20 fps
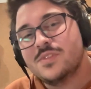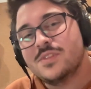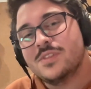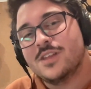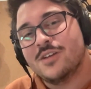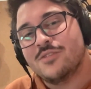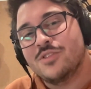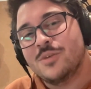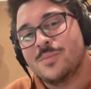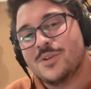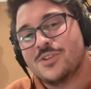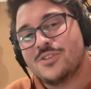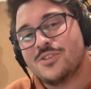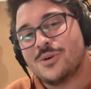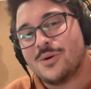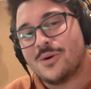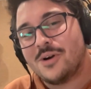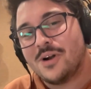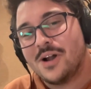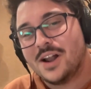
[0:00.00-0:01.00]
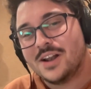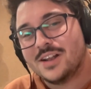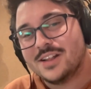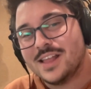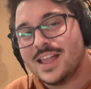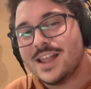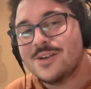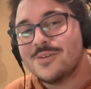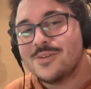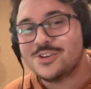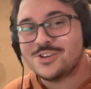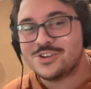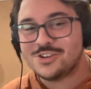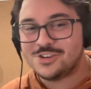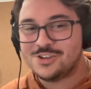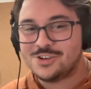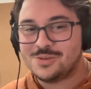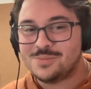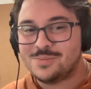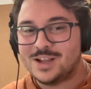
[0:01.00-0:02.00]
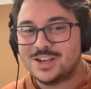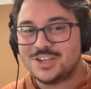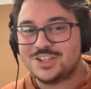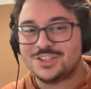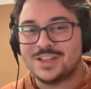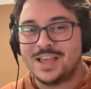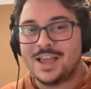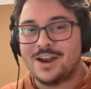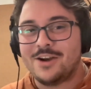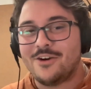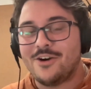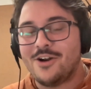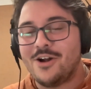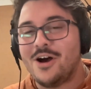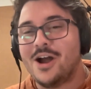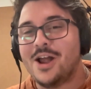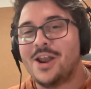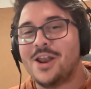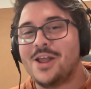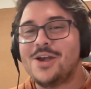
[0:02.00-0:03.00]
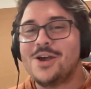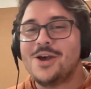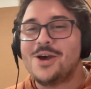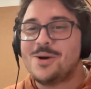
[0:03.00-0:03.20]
Matoran language until much later on.